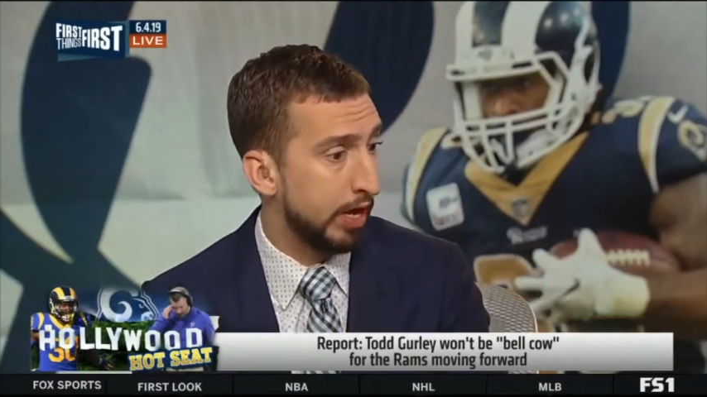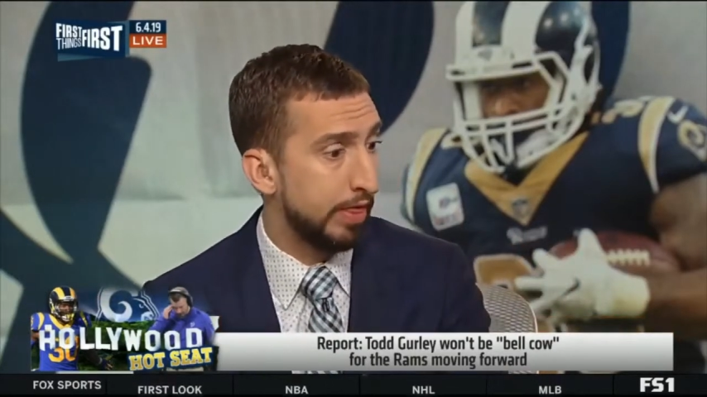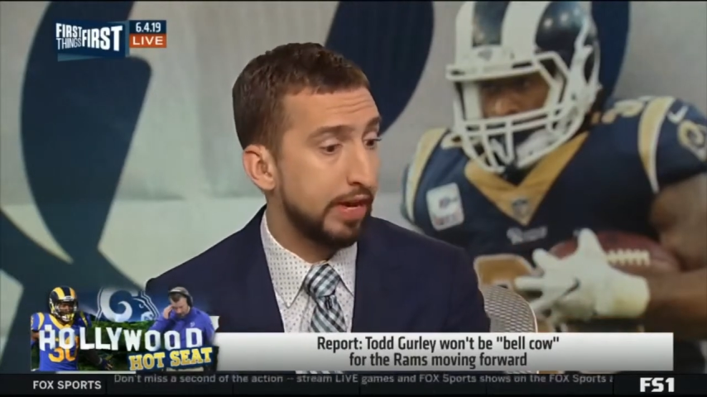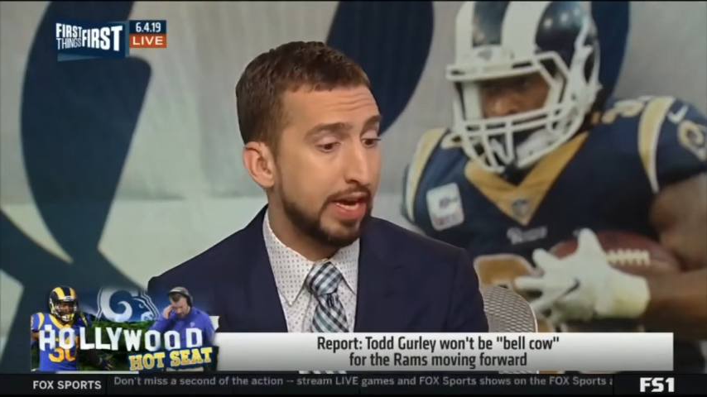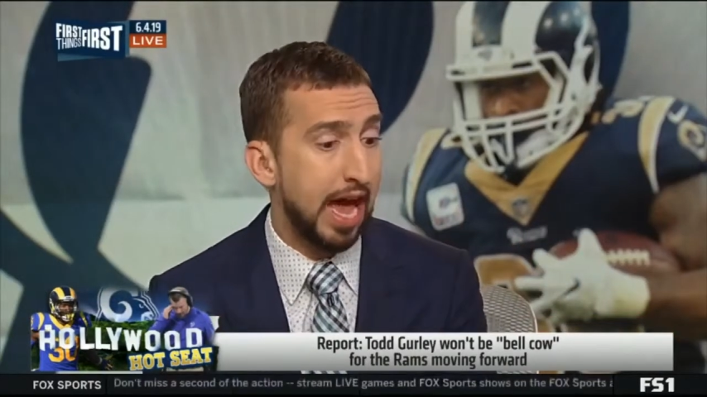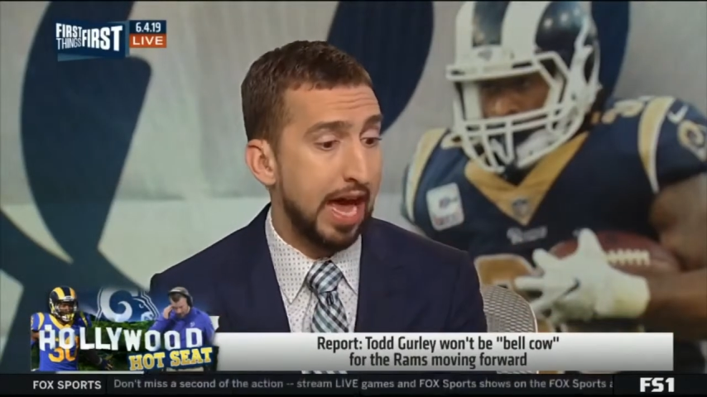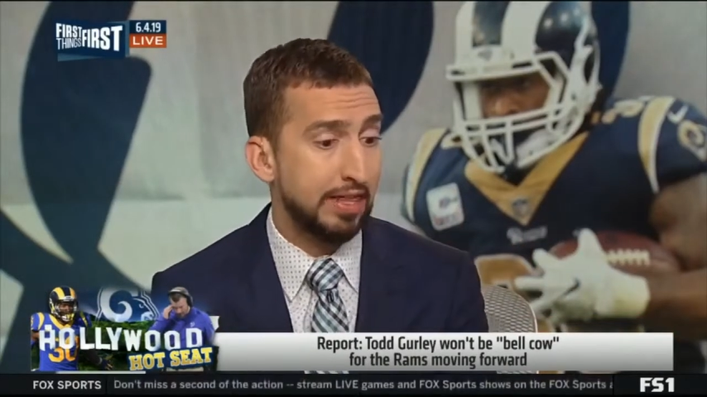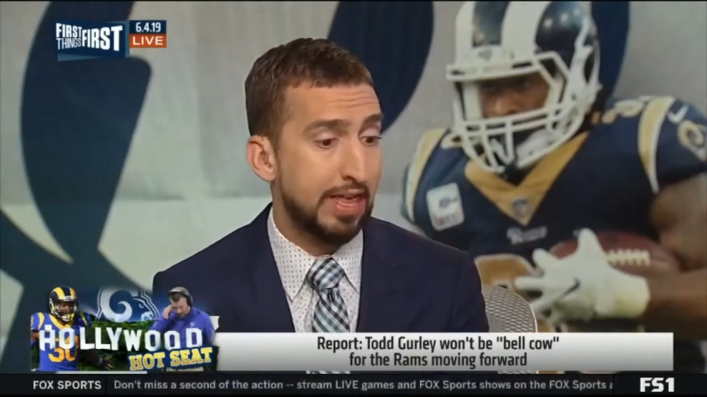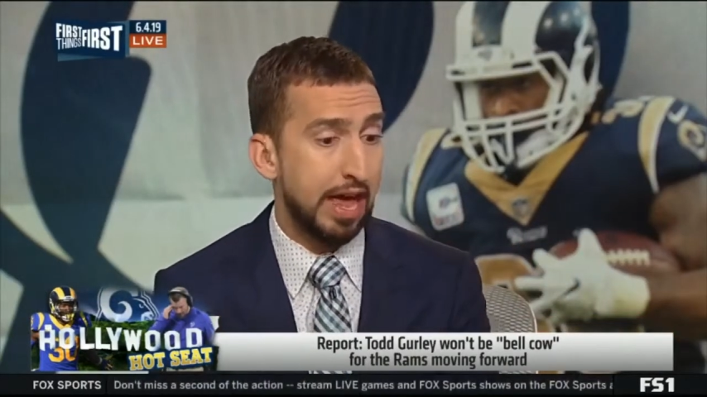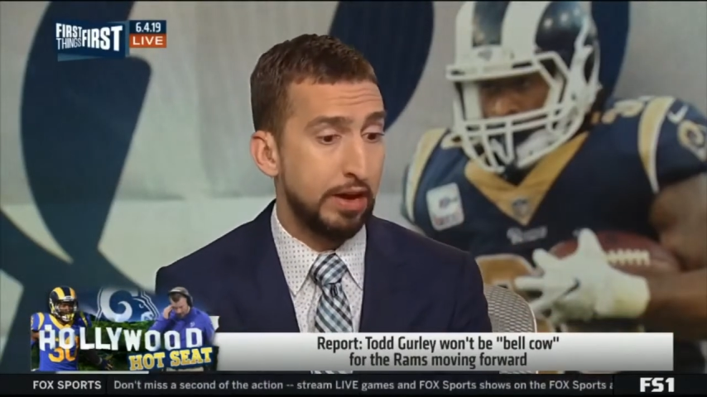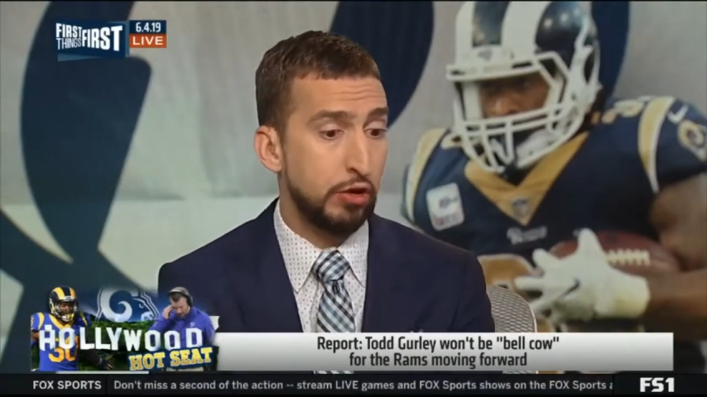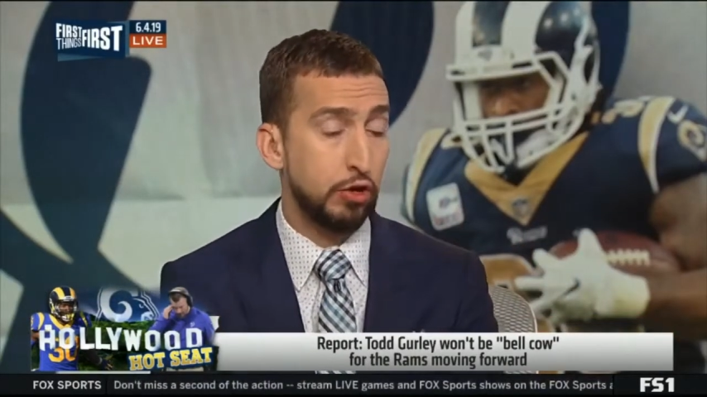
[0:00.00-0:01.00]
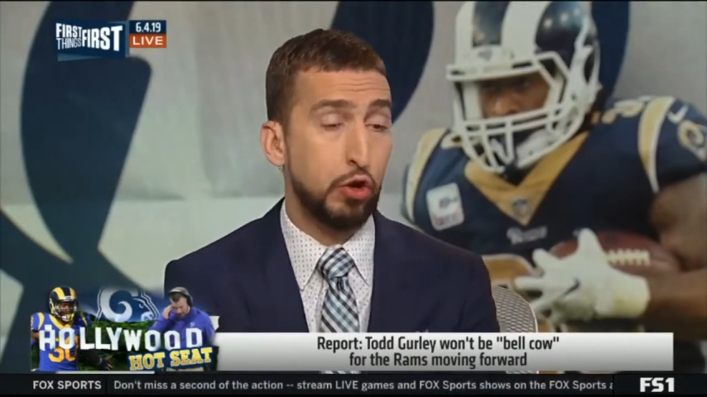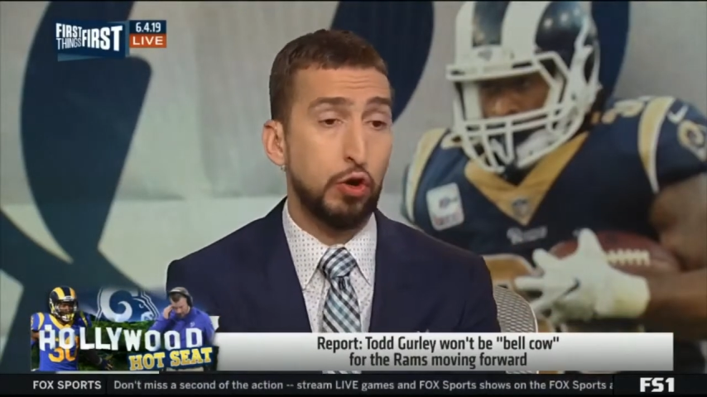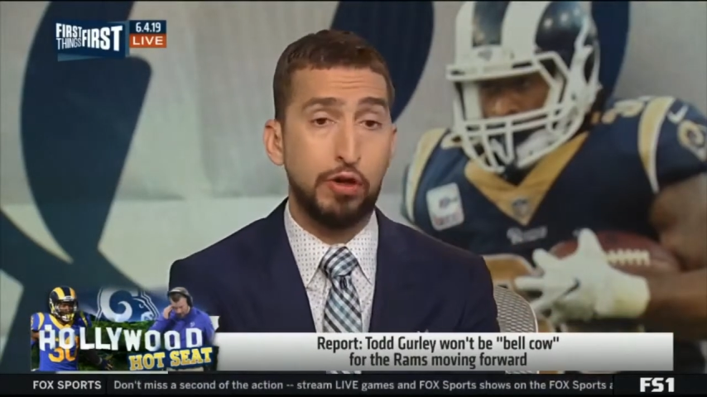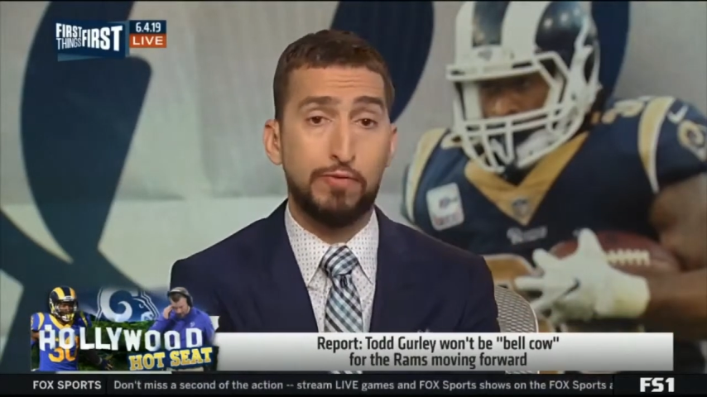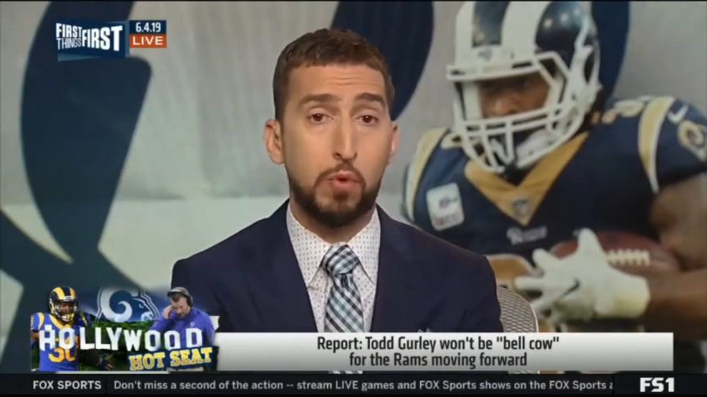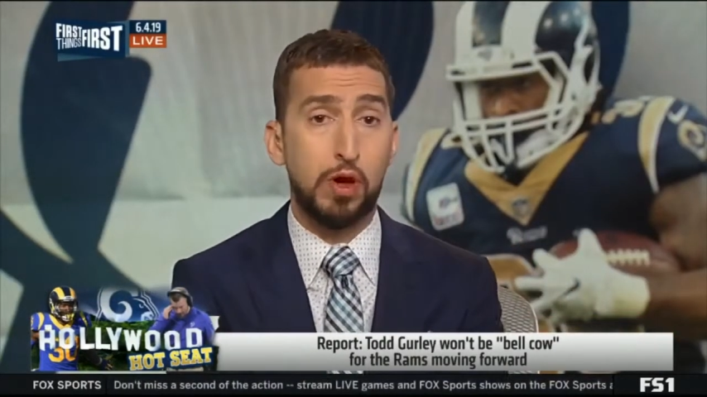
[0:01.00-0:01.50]
the guy that
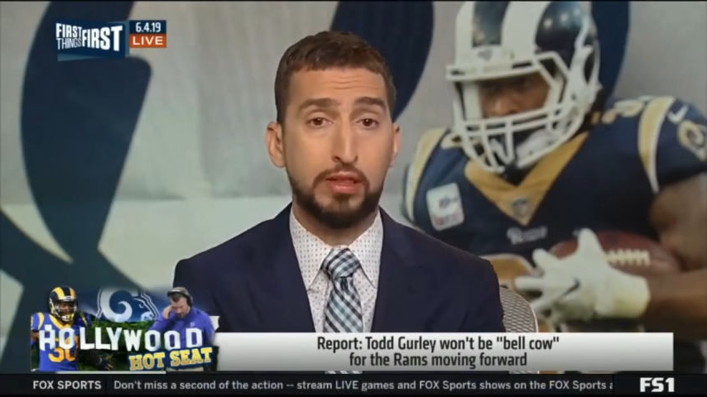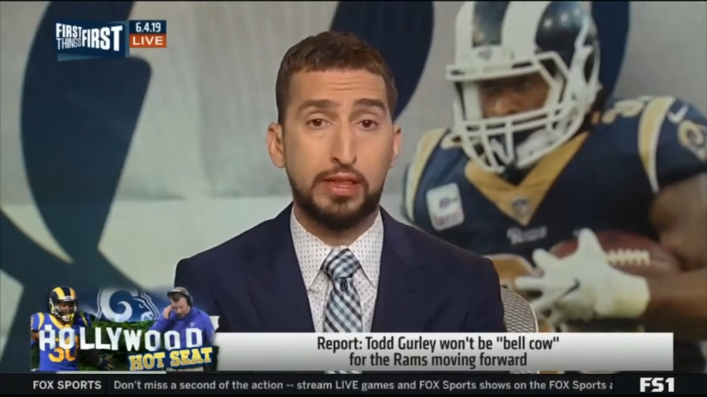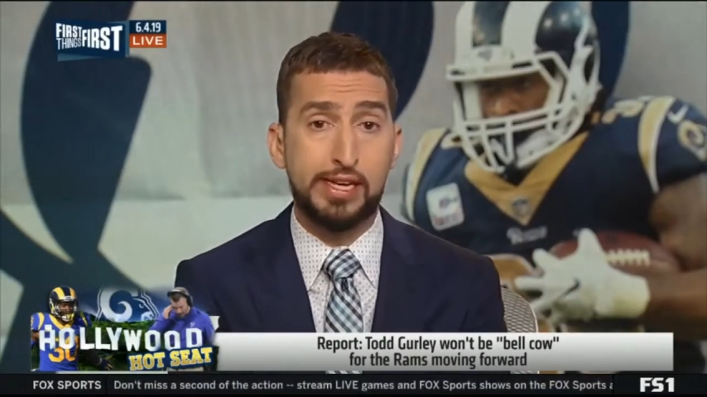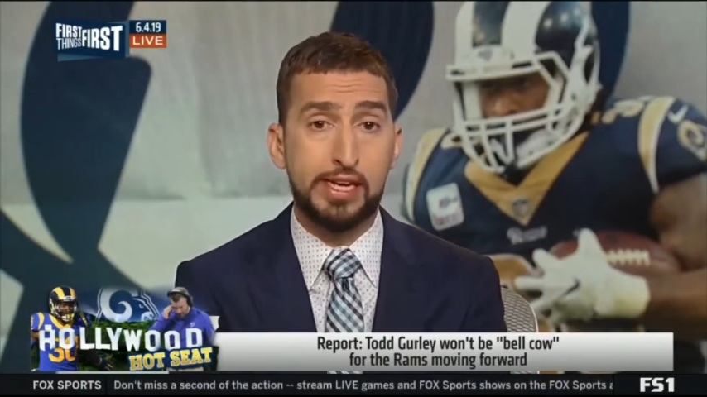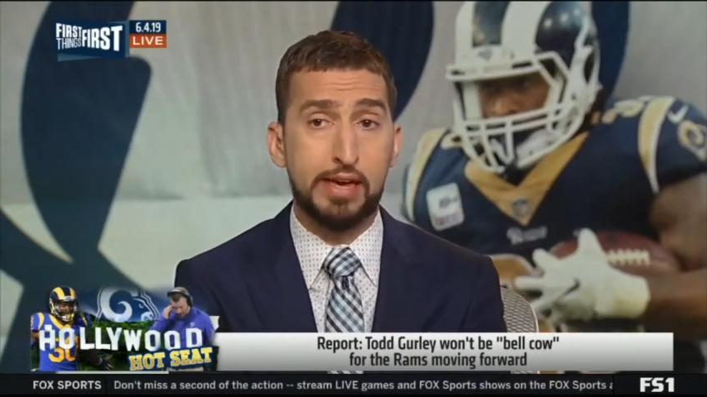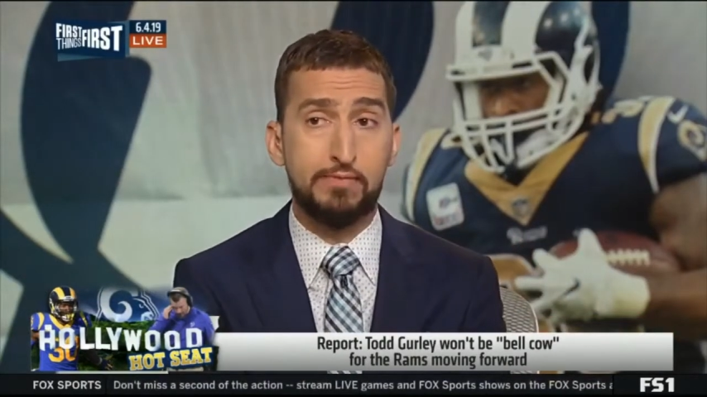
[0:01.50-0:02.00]
could have won league